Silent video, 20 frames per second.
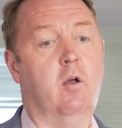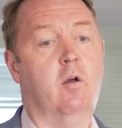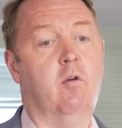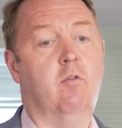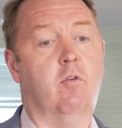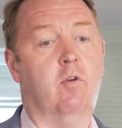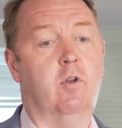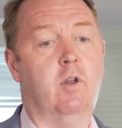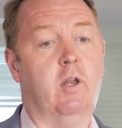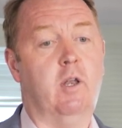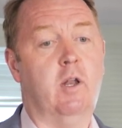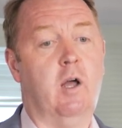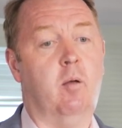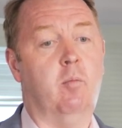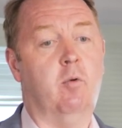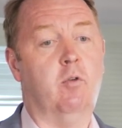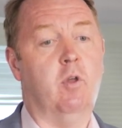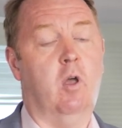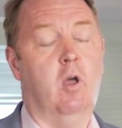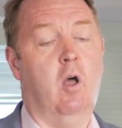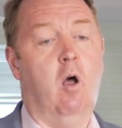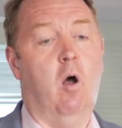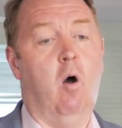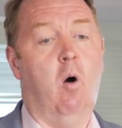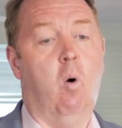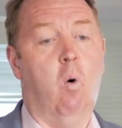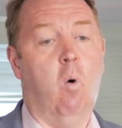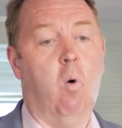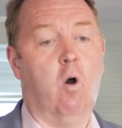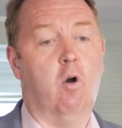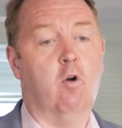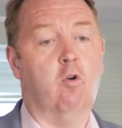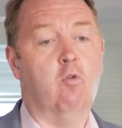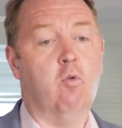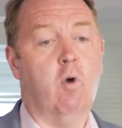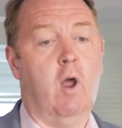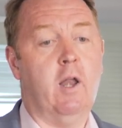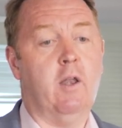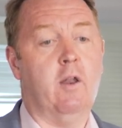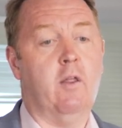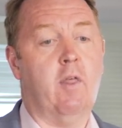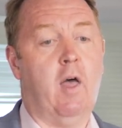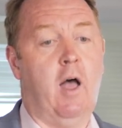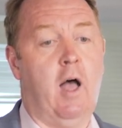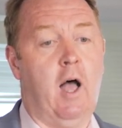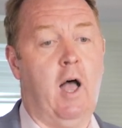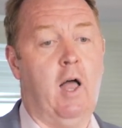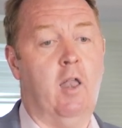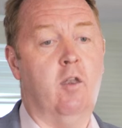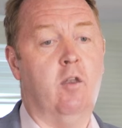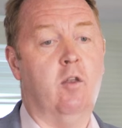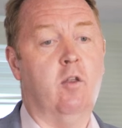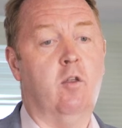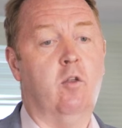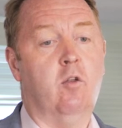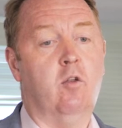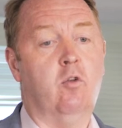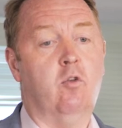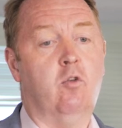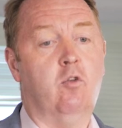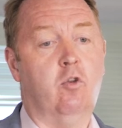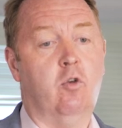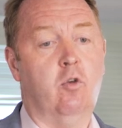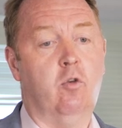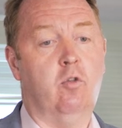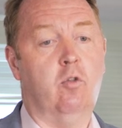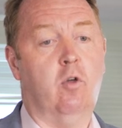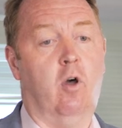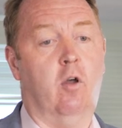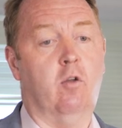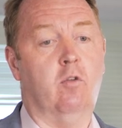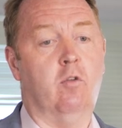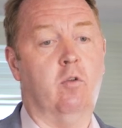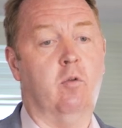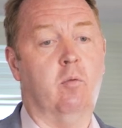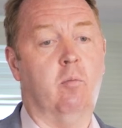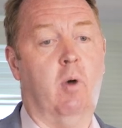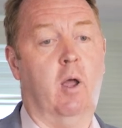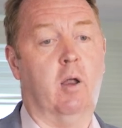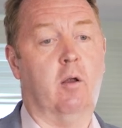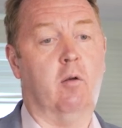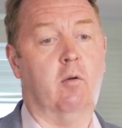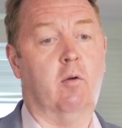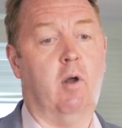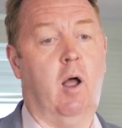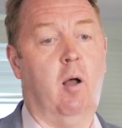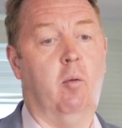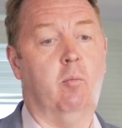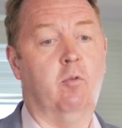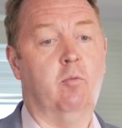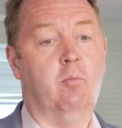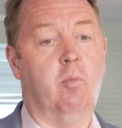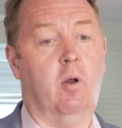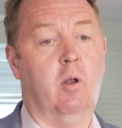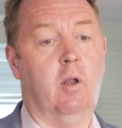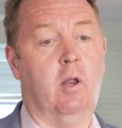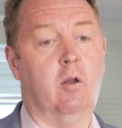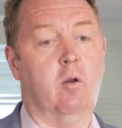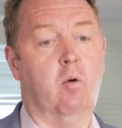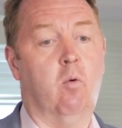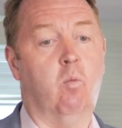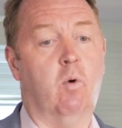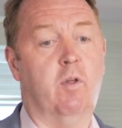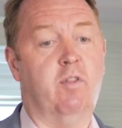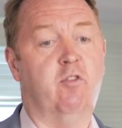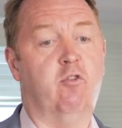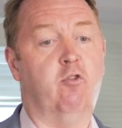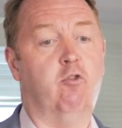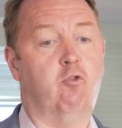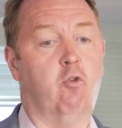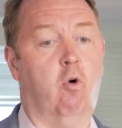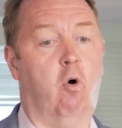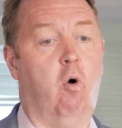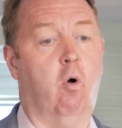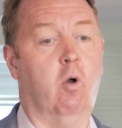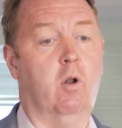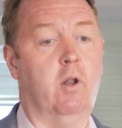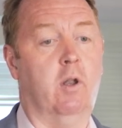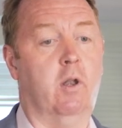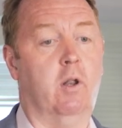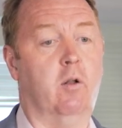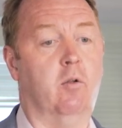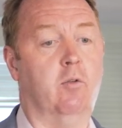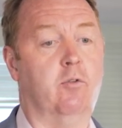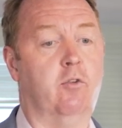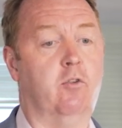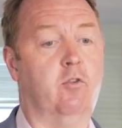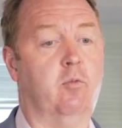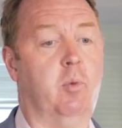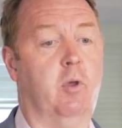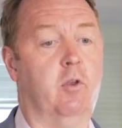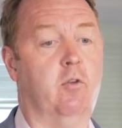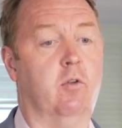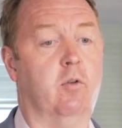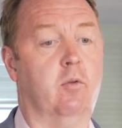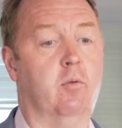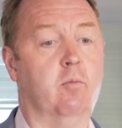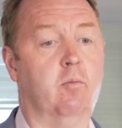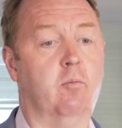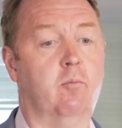for D-dimers, or greater than 2,000 micrograms per litre with strong clinical suspicion.